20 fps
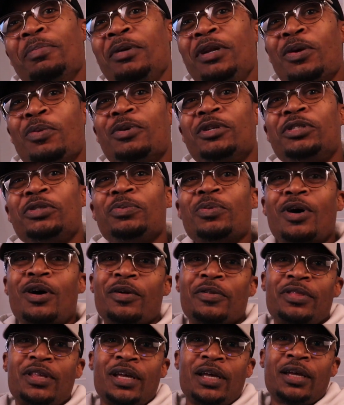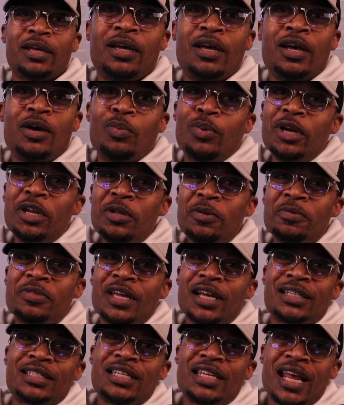know what you all think. What do you
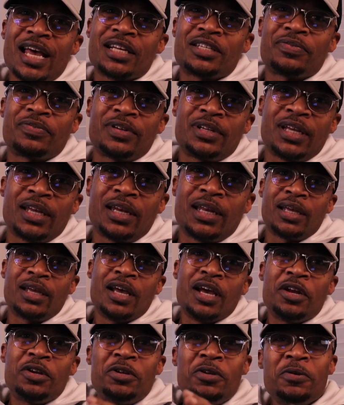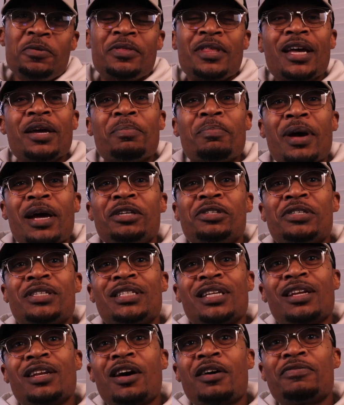think's next for Diddy? Do you think major
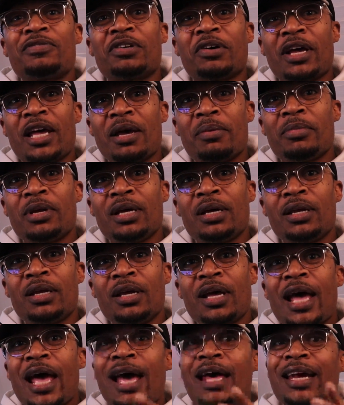sell-offs are imminent? And